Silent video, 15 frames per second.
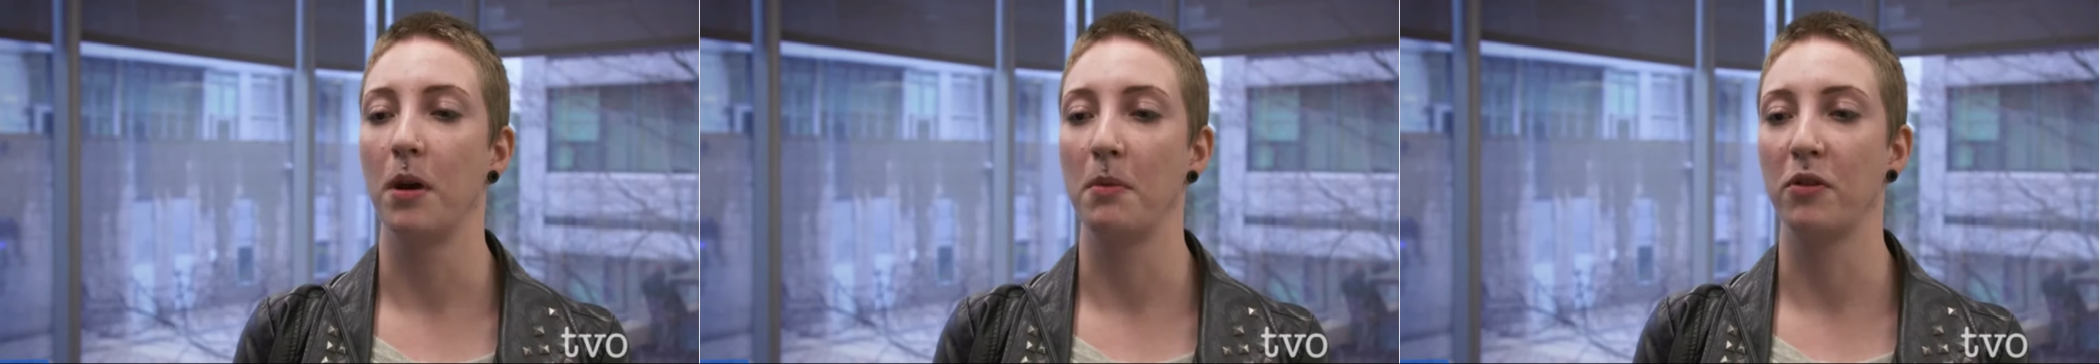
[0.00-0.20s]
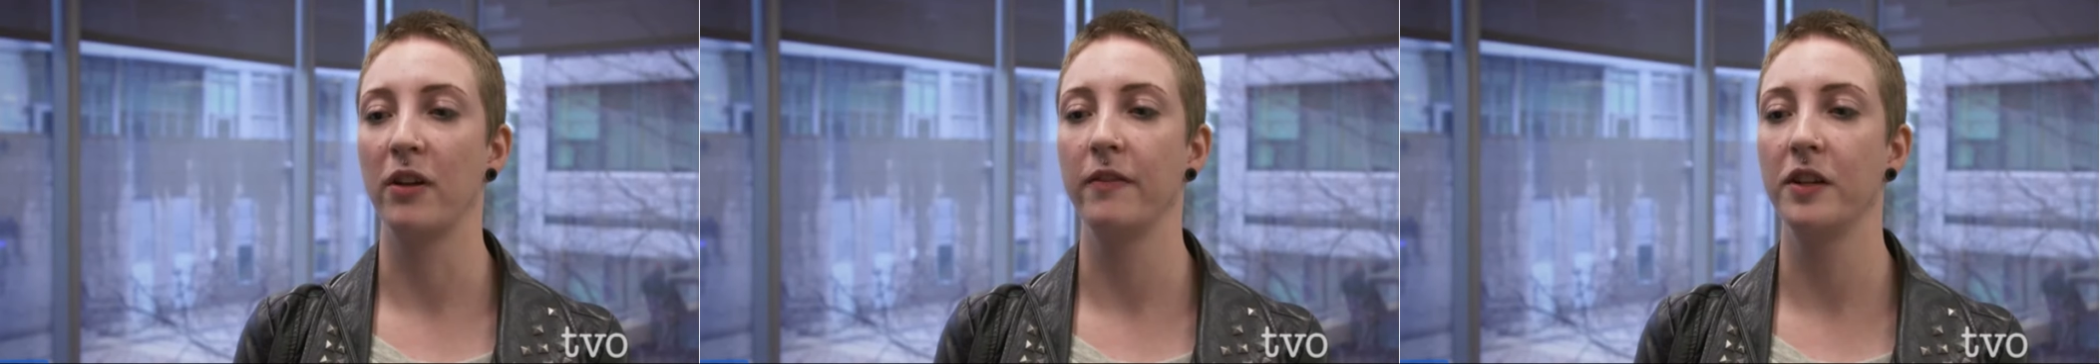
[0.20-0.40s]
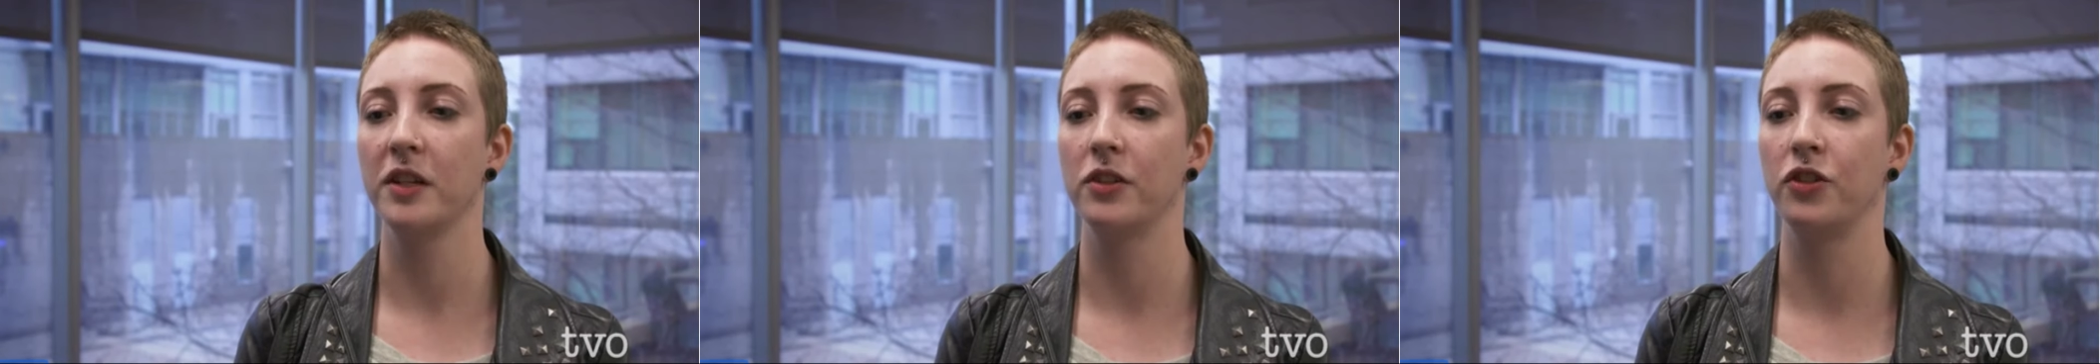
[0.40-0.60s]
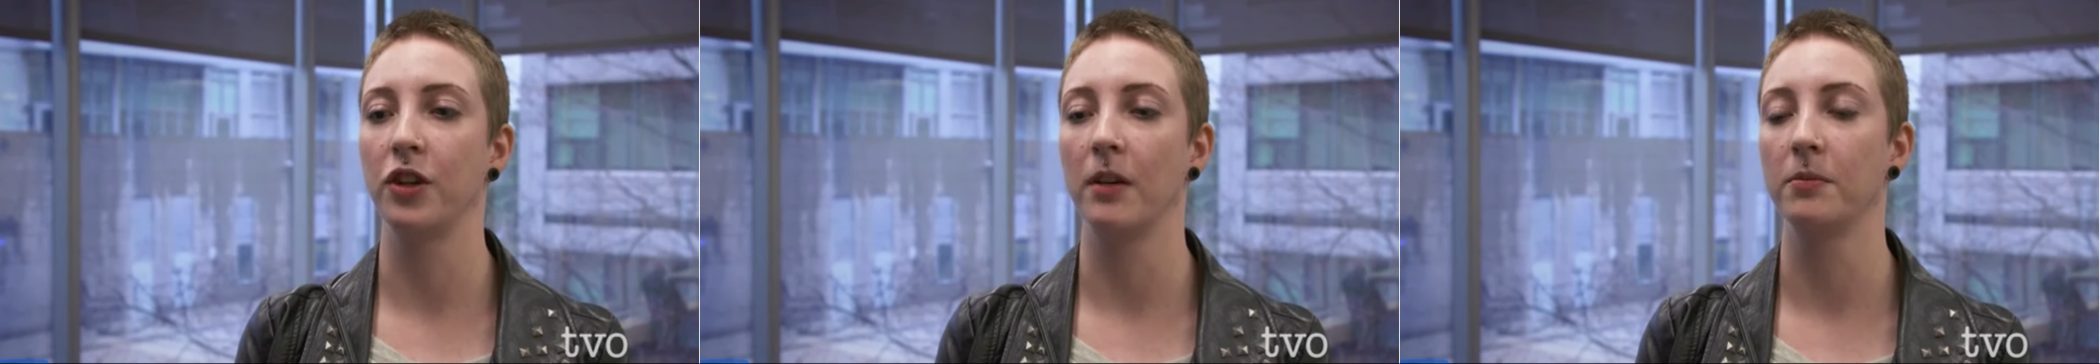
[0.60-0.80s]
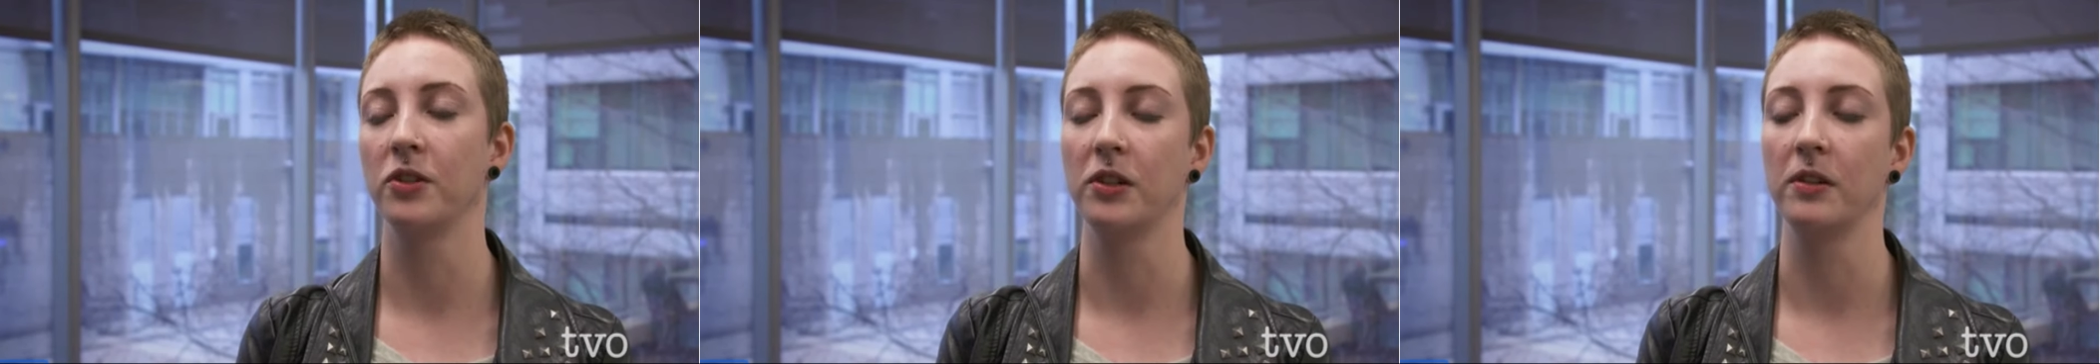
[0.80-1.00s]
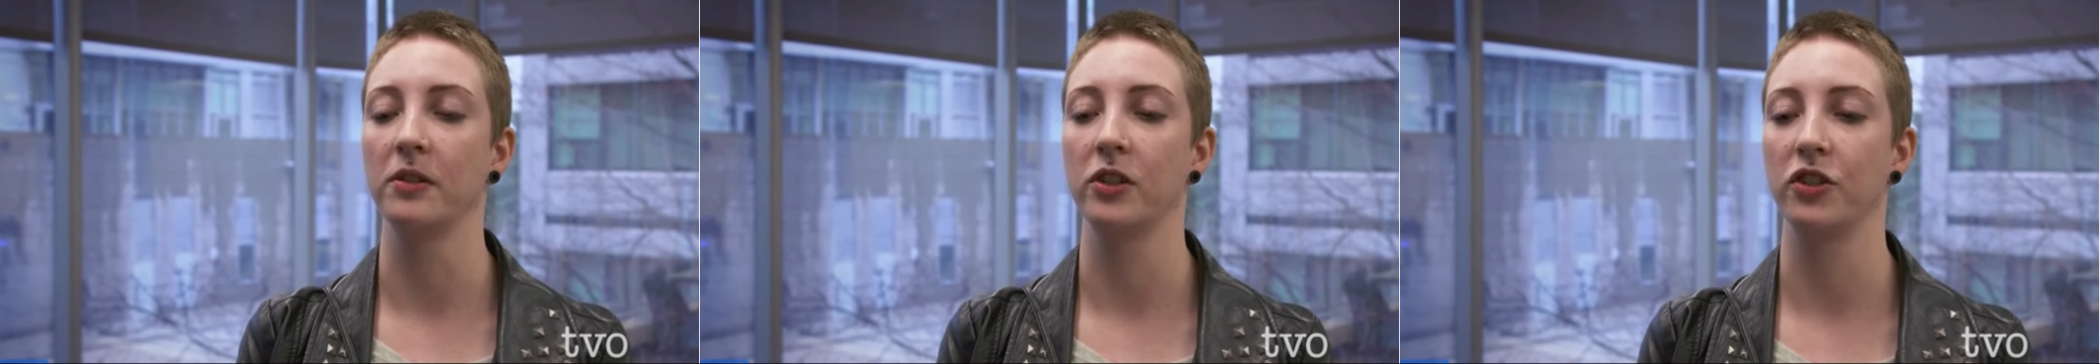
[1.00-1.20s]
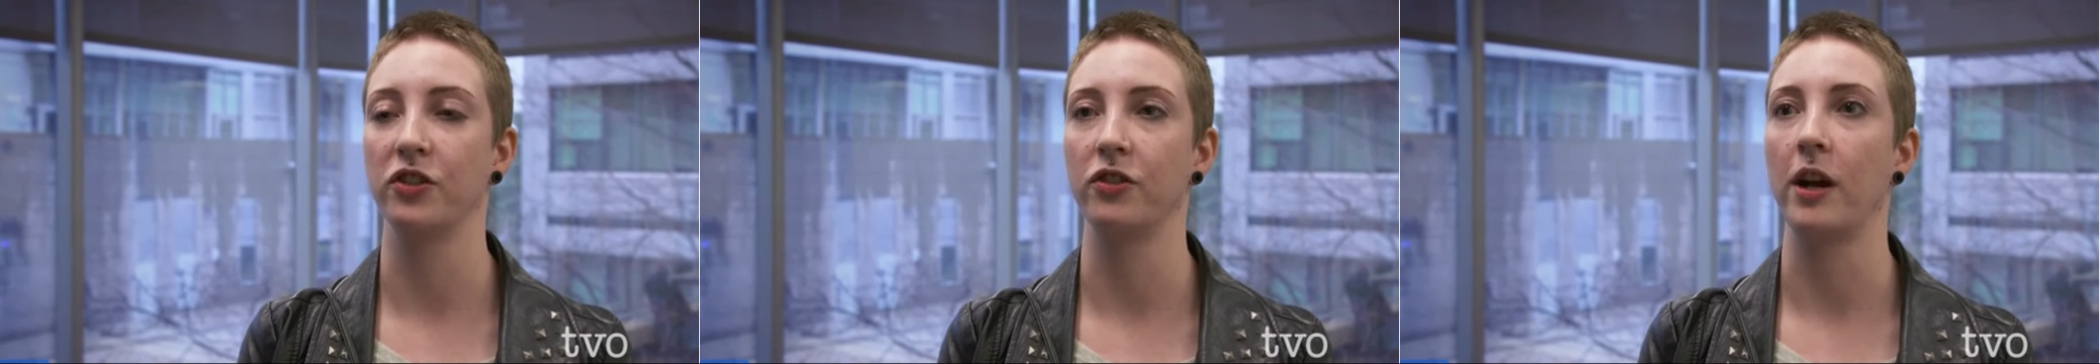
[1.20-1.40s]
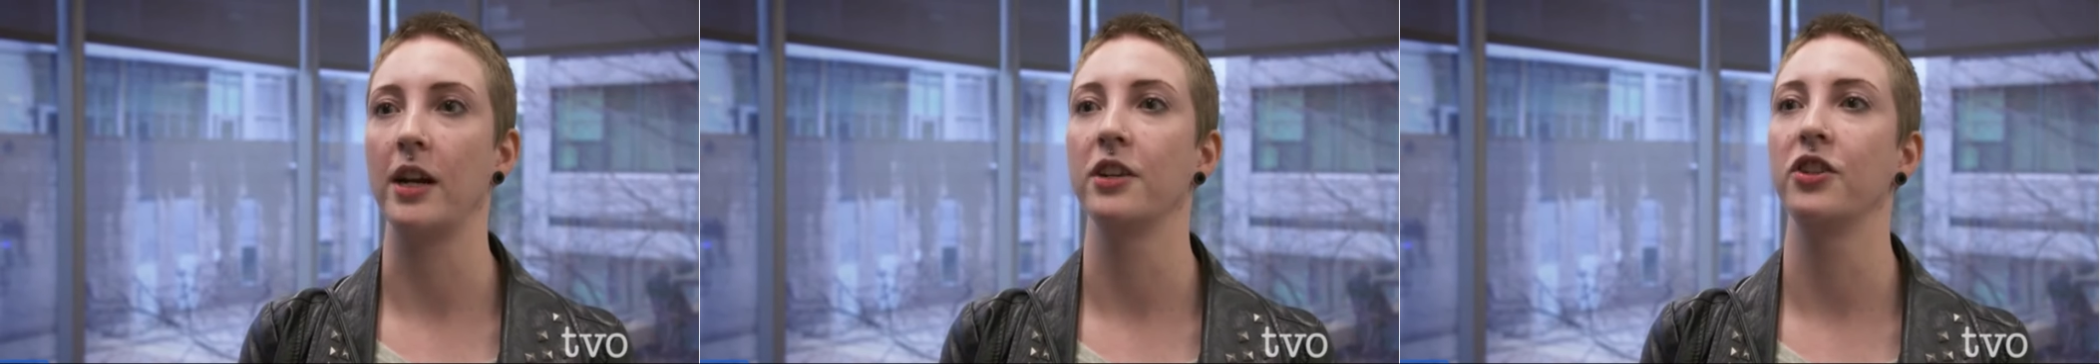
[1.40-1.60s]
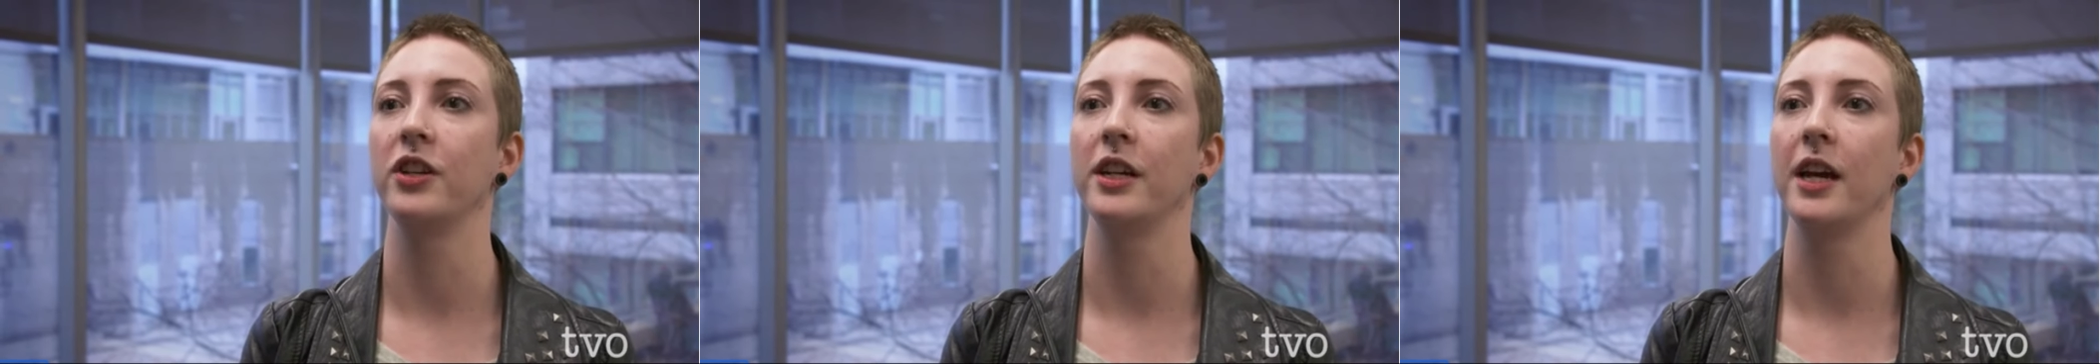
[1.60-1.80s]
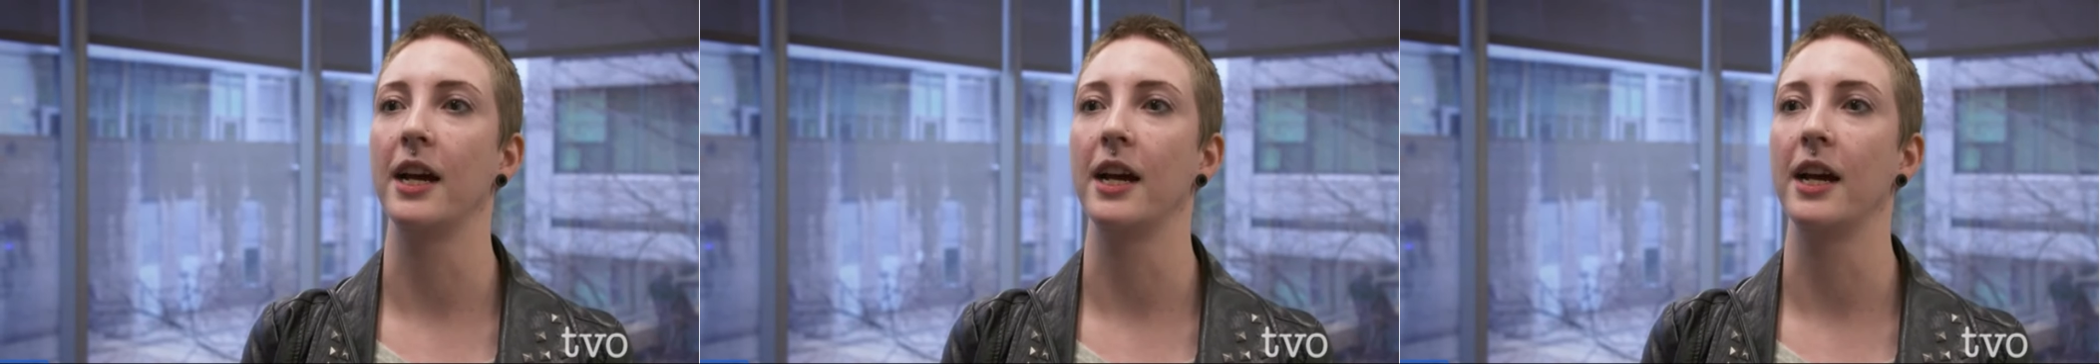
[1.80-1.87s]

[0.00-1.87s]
My previous job search strategy